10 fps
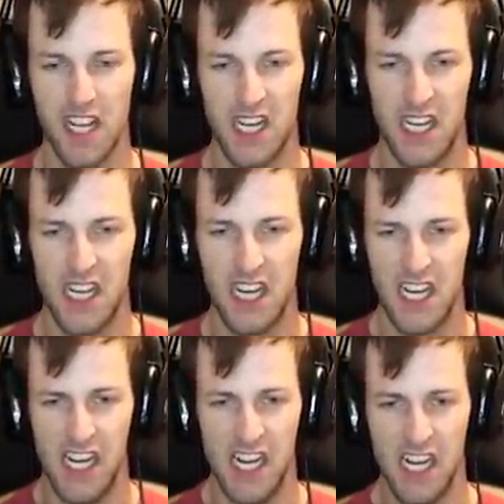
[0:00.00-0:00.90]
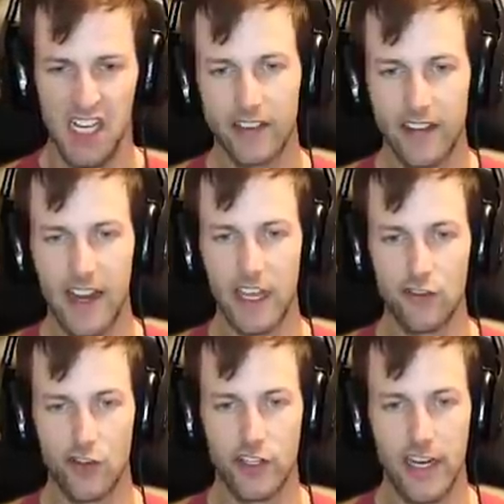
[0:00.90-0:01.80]
Ah! That's an
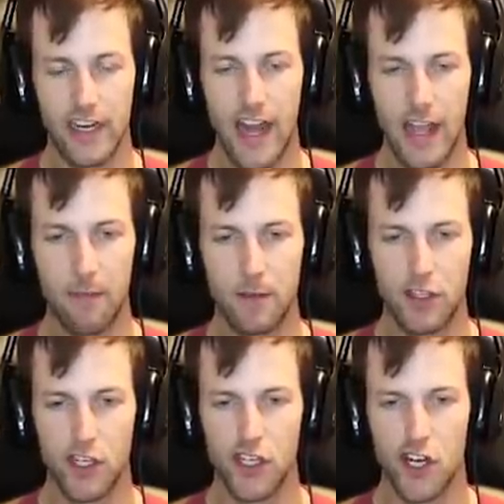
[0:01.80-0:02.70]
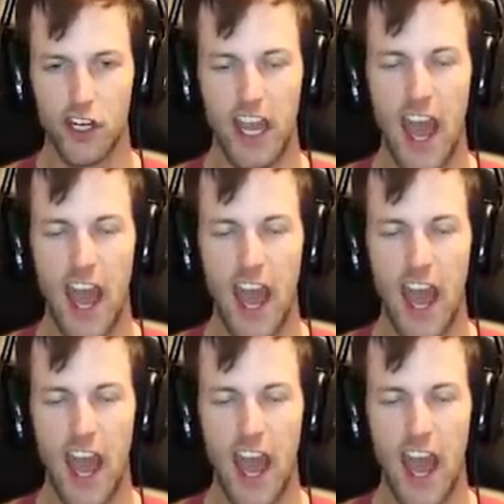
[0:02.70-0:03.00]
interesting name. Does your